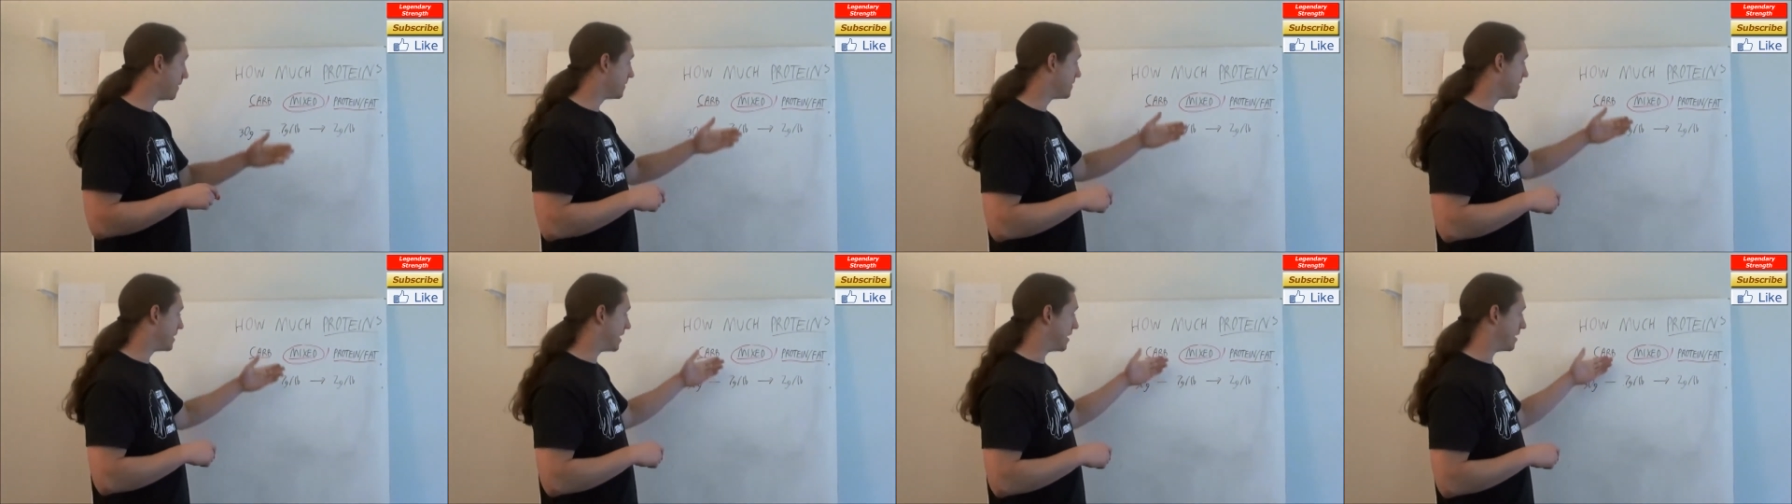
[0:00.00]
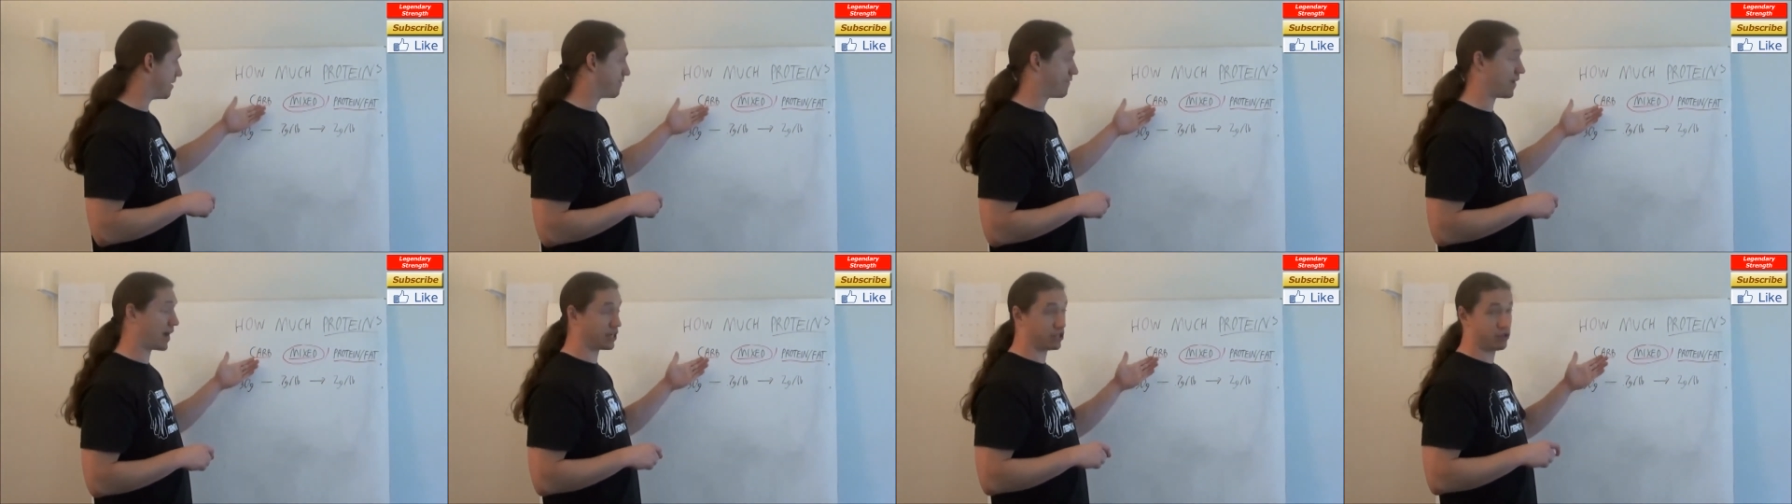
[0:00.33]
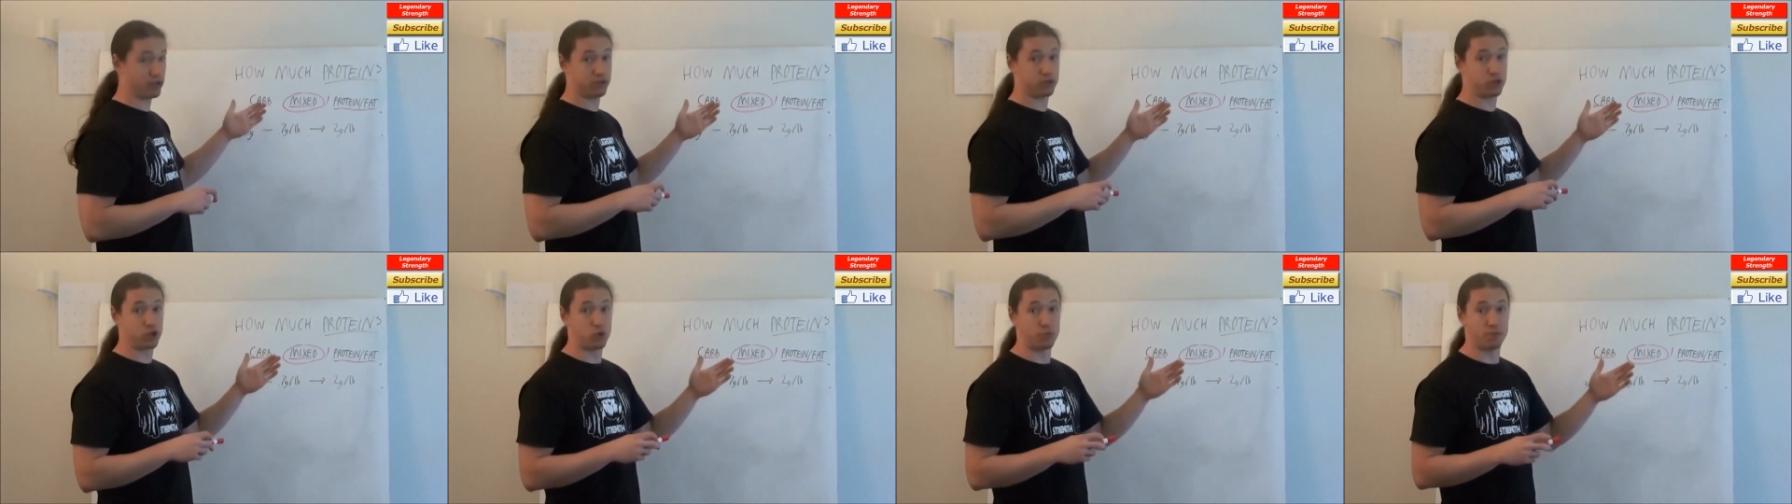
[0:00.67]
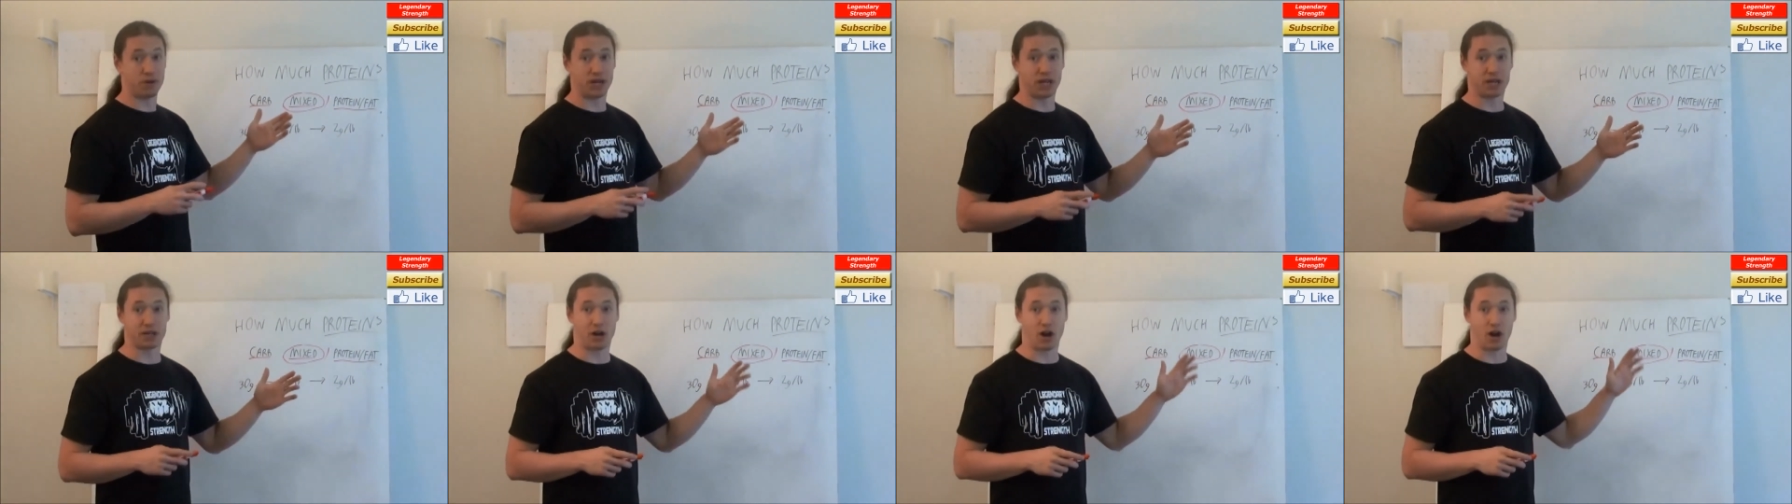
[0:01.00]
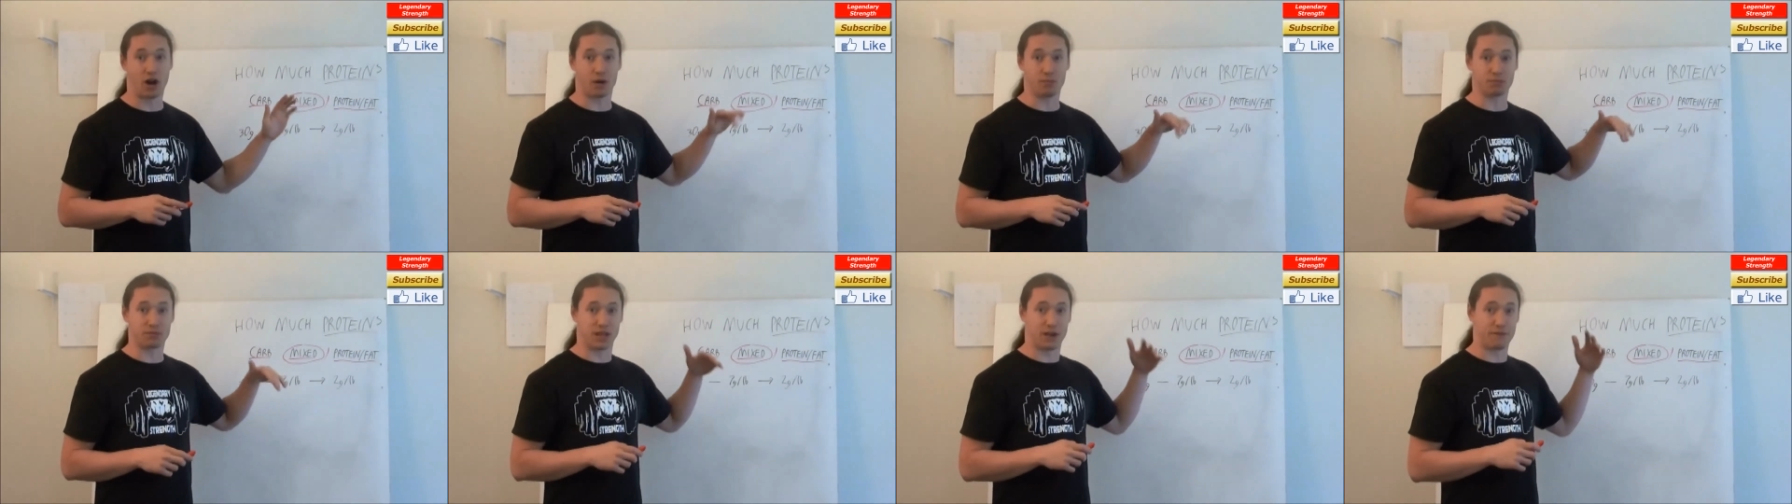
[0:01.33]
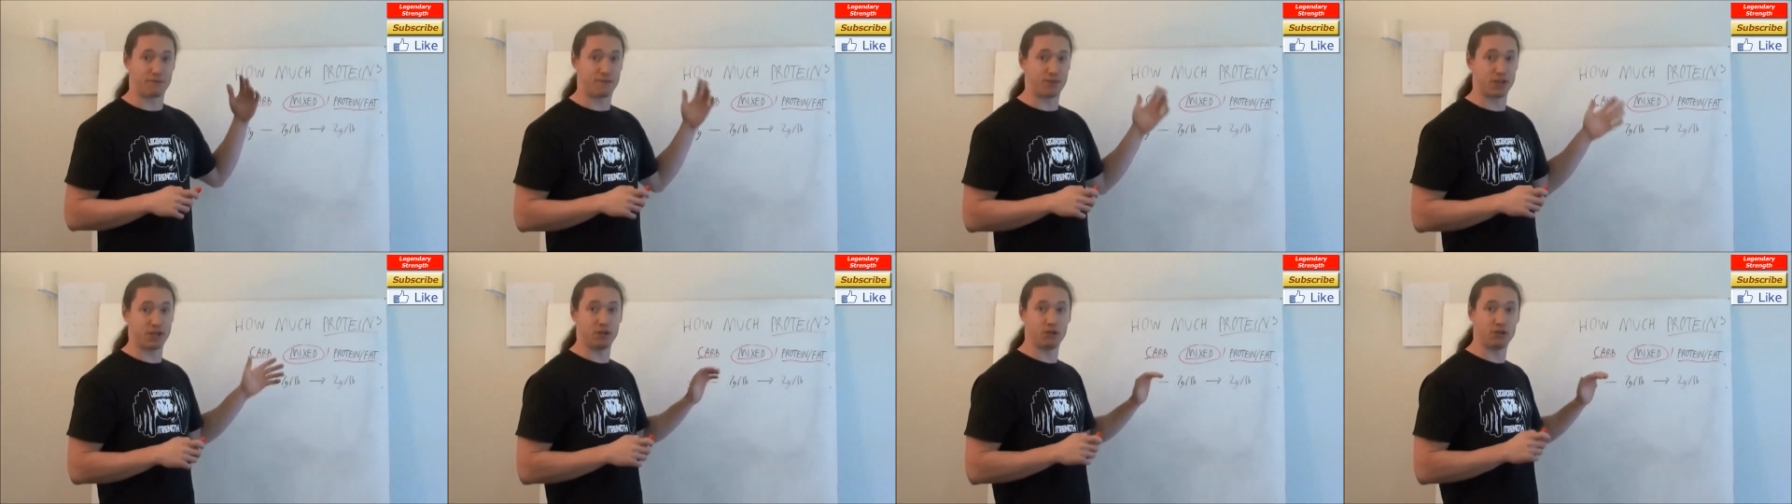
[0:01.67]
than if I do too many carbs. I
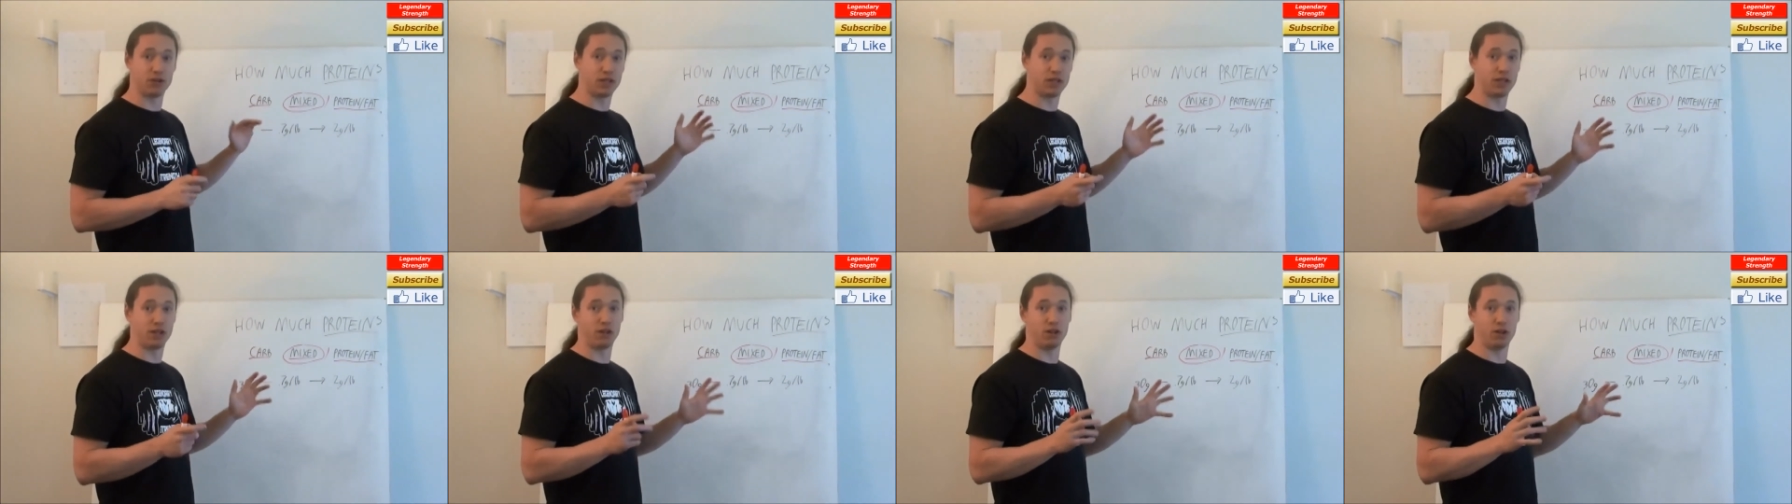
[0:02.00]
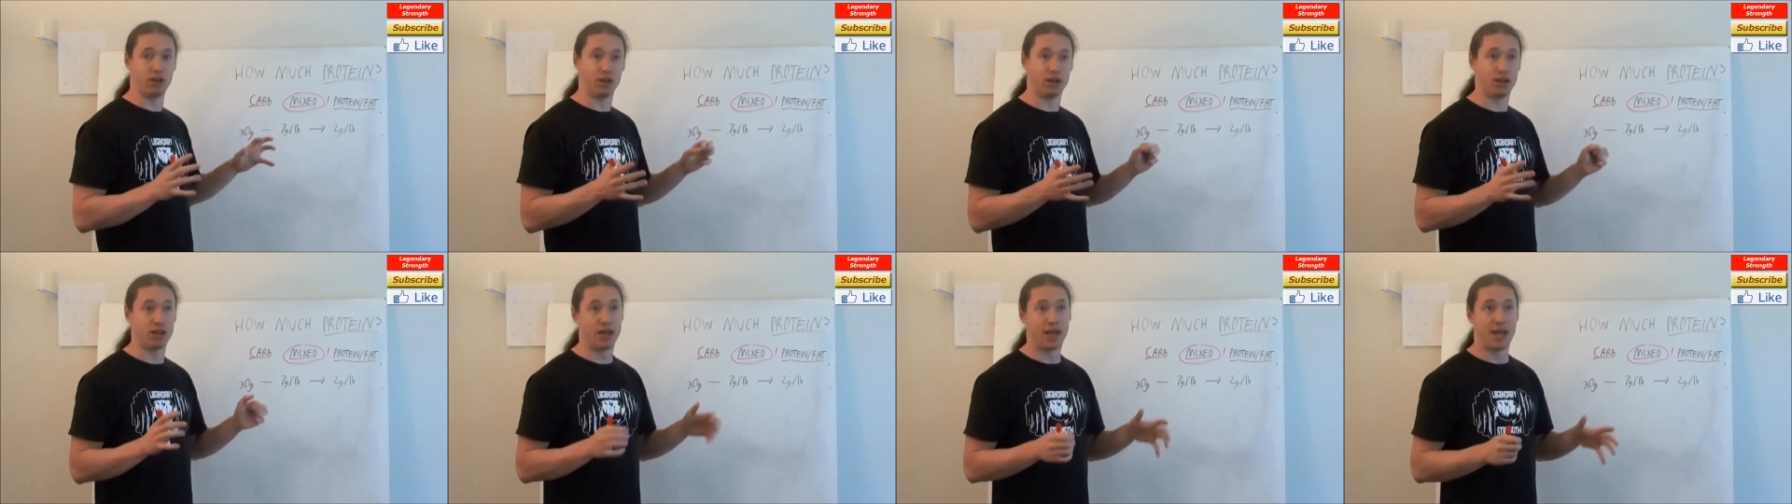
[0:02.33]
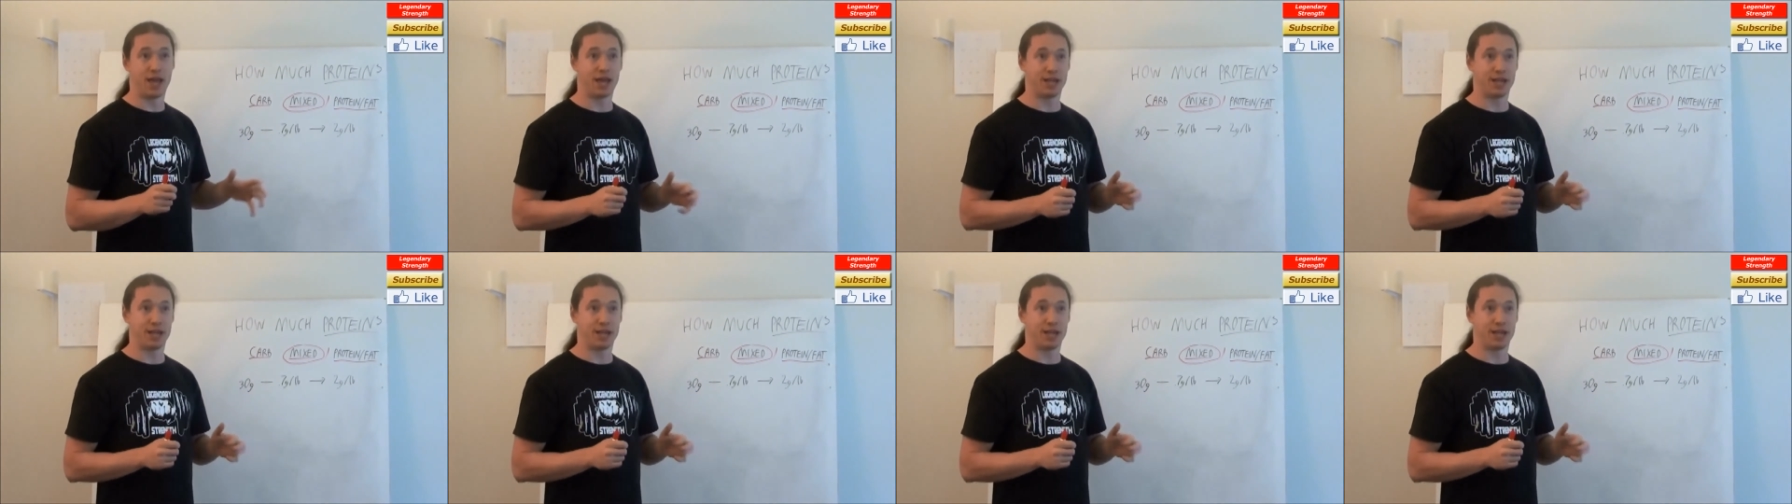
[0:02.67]
feel a little